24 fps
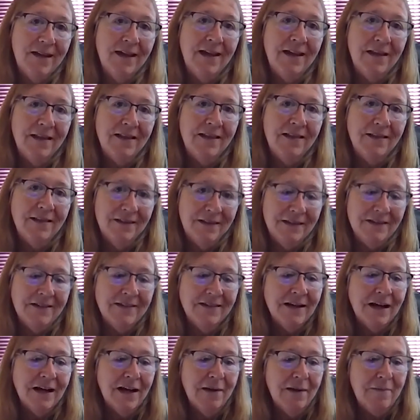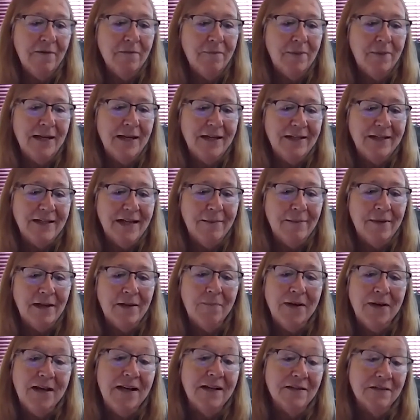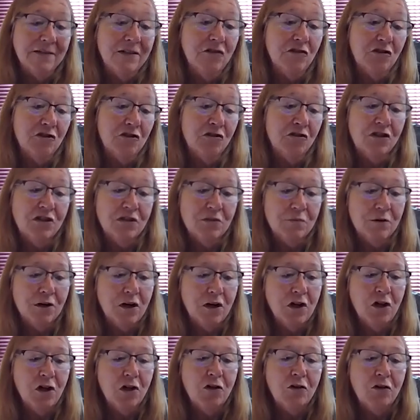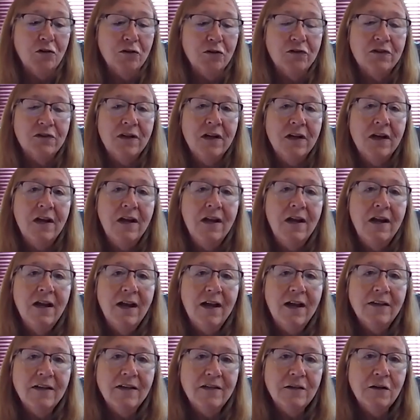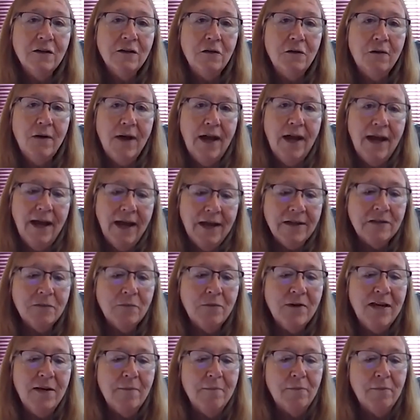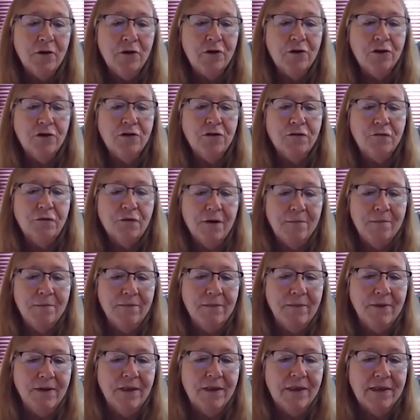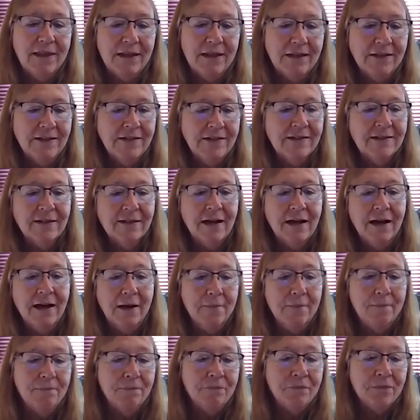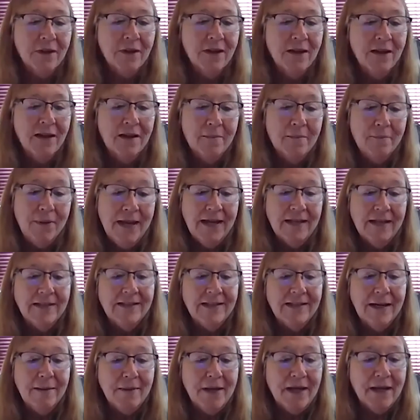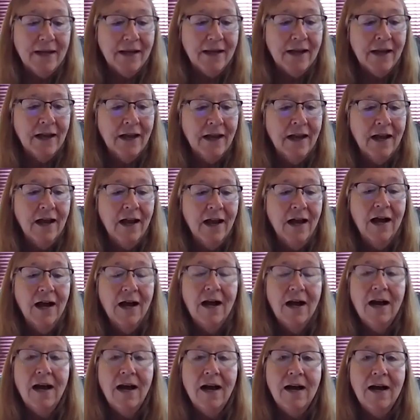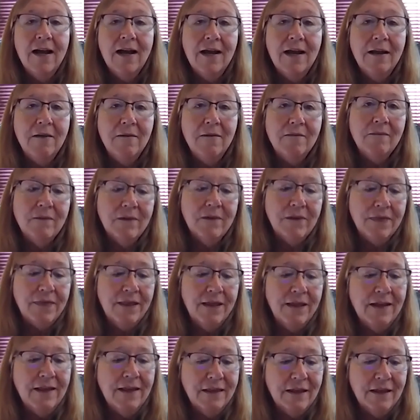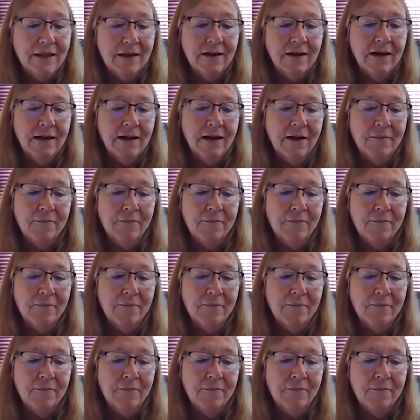in this time of pandemic because their churches were closed. And so as we emerge from this pandemic, I think that